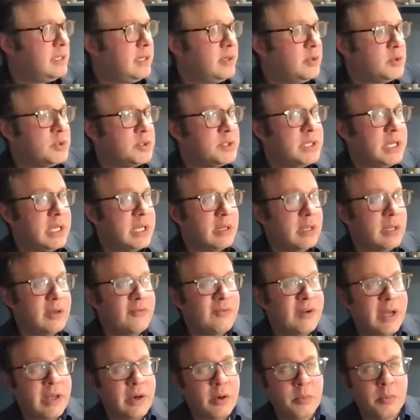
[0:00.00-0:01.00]
interesting,
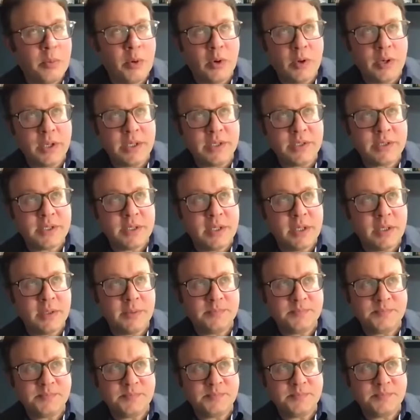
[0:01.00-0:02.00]
that final point,
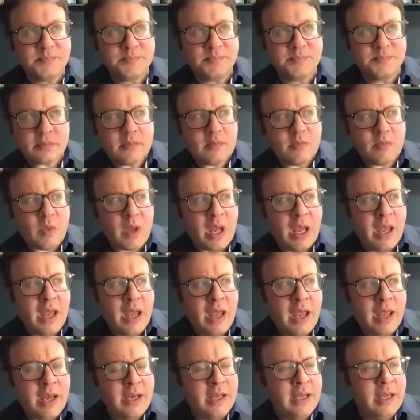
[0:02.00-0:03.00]
that
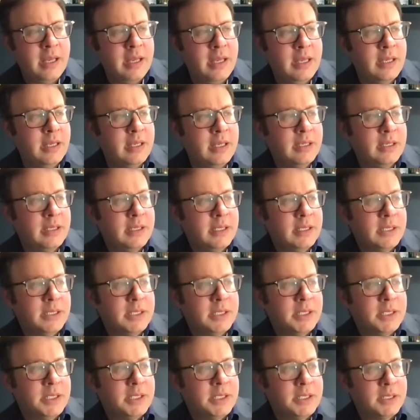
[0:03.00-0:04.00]
any
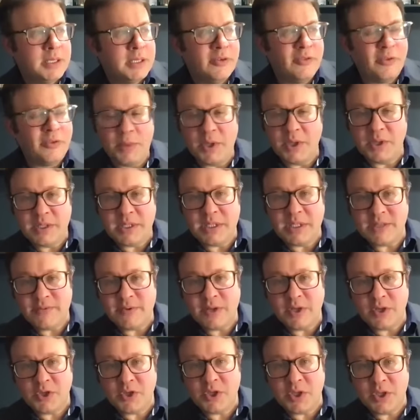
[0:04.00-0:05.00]
government, its
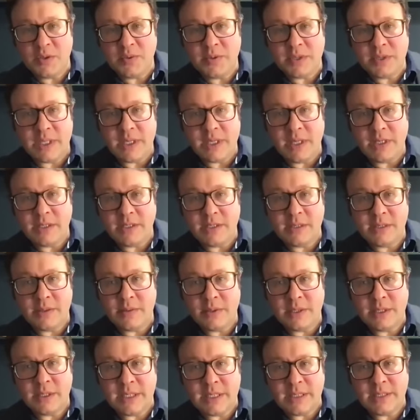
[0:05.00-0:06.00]
first duty is
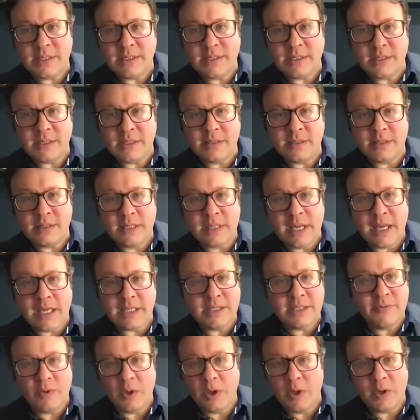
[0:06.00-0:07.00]
to its citizens. And
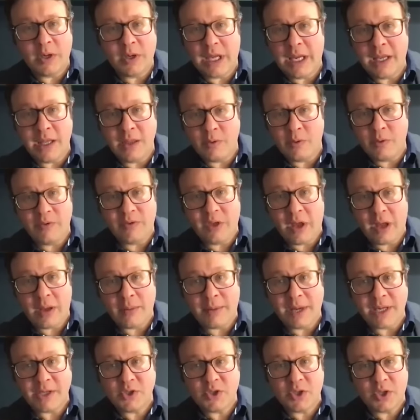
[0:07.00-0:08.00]
yet, if we look at either of the
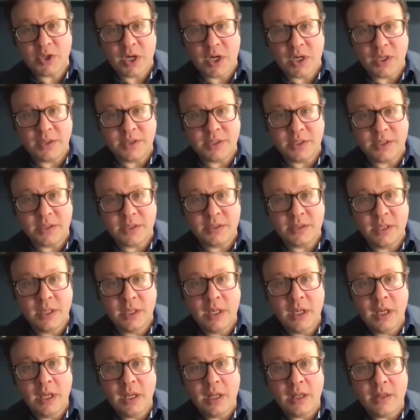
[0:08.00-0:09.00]
Hamas charters,
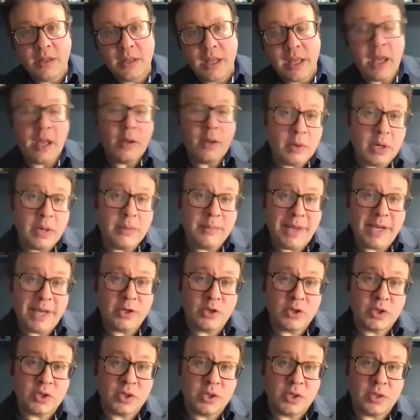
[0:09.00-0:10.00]
they only
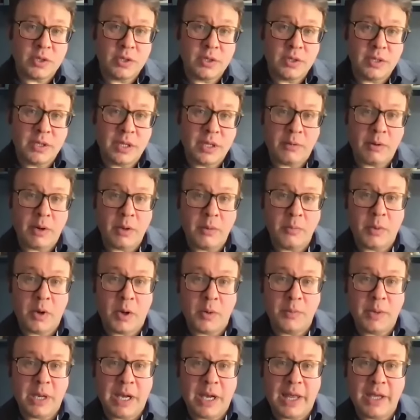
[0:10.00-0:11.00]
mention their own
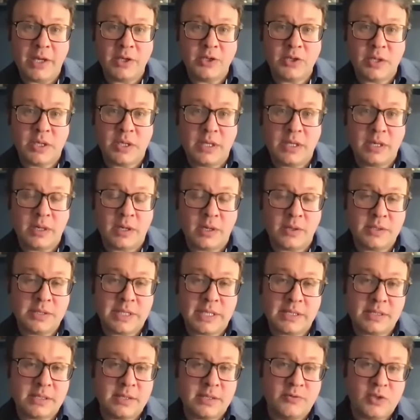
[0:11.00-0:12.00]
population in the
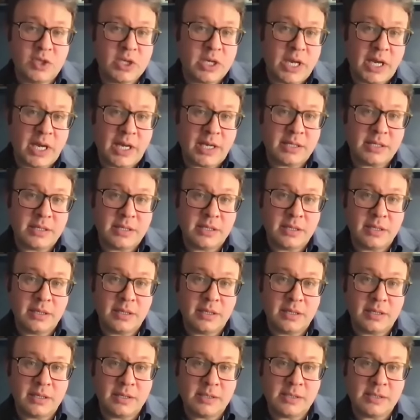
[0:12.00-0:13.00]
context of jihad.
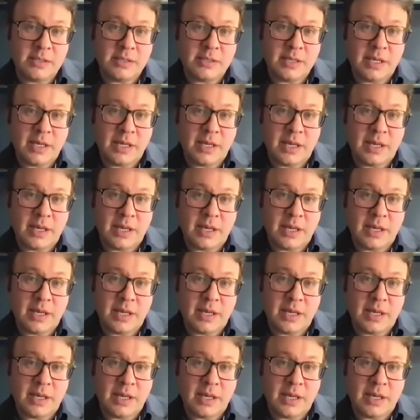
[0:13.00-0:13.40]
It's